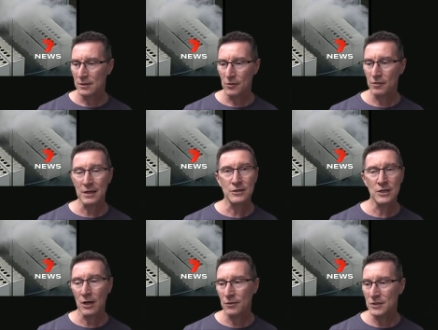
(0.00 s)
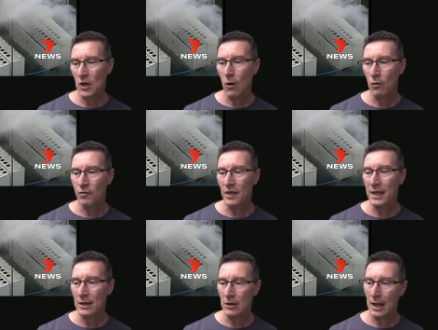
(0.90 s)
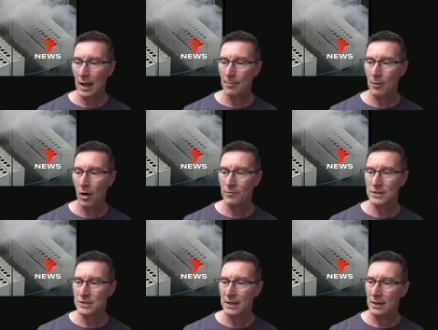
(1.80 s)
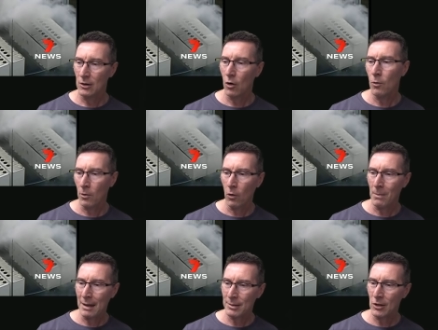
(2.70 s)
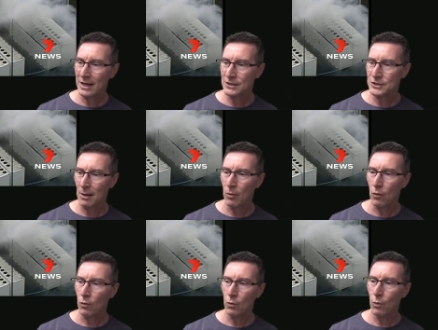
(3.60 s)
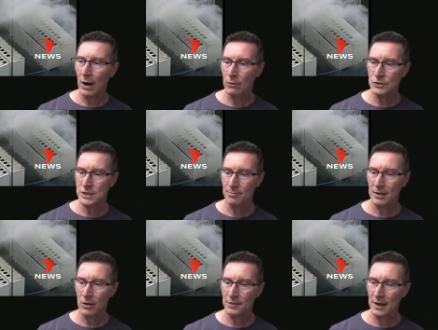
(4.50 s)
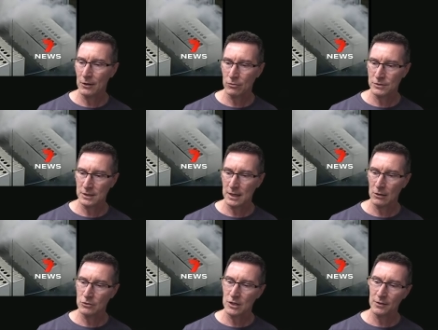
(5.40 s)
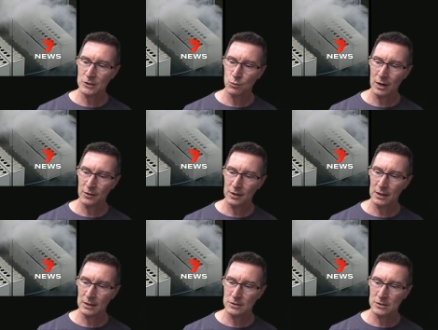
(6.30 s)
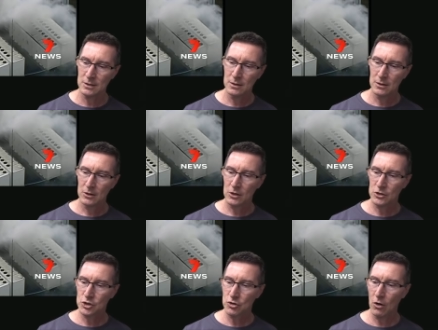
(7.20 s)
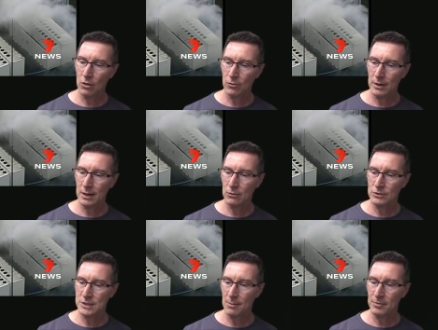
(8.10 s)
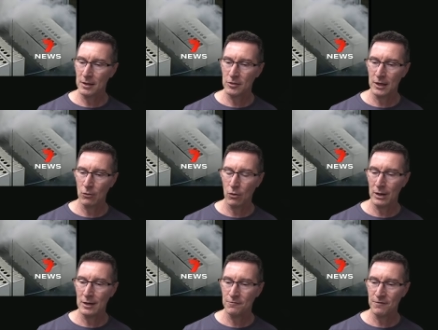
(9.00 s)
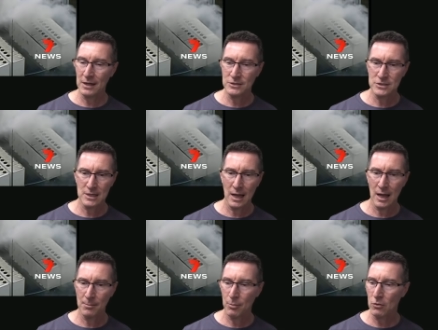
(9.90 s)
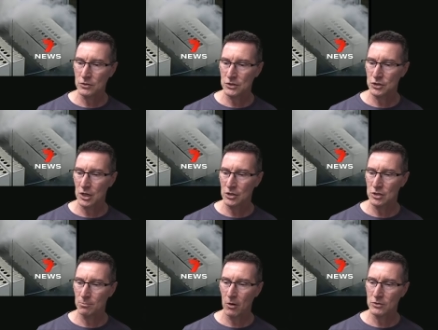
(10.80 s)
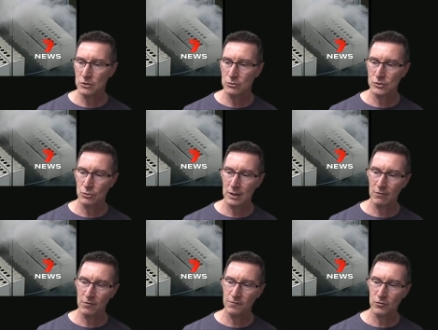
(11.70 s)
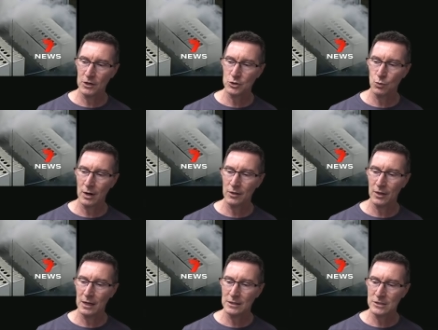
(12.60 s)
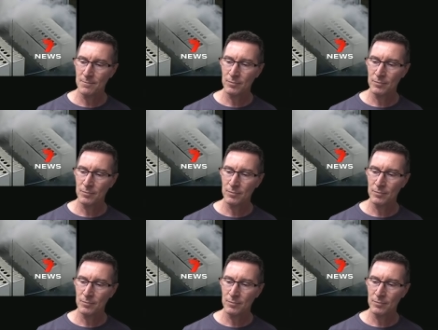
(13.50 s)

things, you know, this whole thing. Um, obviously, or, or maybe like a double one or something like that. Or is, yeah, it looks like there's one of these controllery or something thing or interface uh, boxes, junction boxes, whatever for each one of these.